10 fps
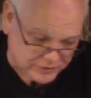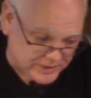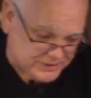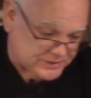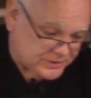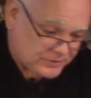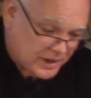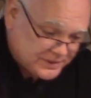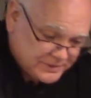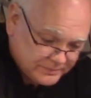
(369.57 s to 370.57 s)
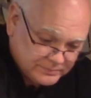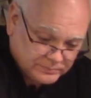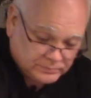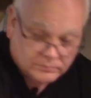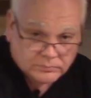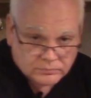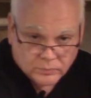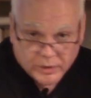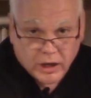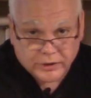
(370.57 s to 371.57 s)
shrinks as it dries.
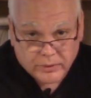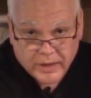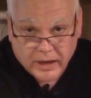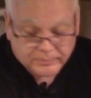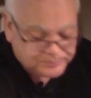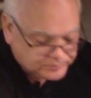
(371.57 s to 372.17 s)
We all know that.